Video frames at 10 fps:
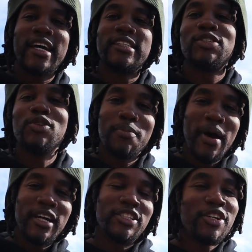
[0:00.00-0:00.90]
that to
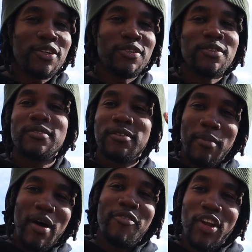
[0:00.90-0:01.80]
my journal,
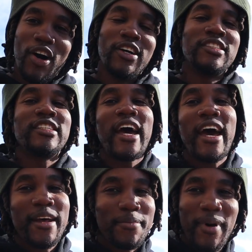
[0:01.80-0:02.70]
my vlogs,
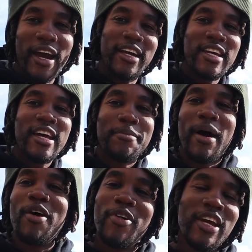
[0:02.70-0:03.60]
and my,
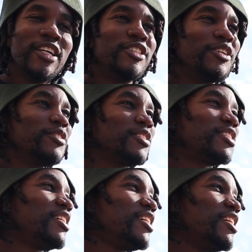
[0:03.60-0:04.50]
my written
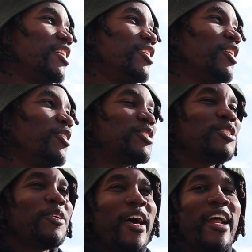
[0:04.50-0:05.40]
journals, you know,
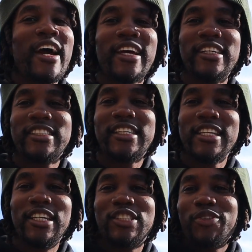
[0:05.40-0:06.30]
so that I can
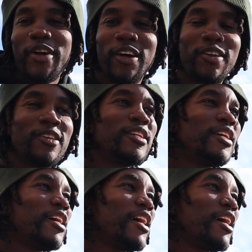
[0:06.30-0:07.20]
see the trail,
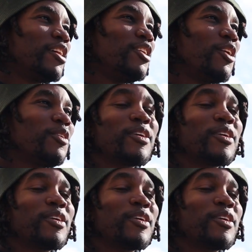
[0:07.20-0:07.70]
you know,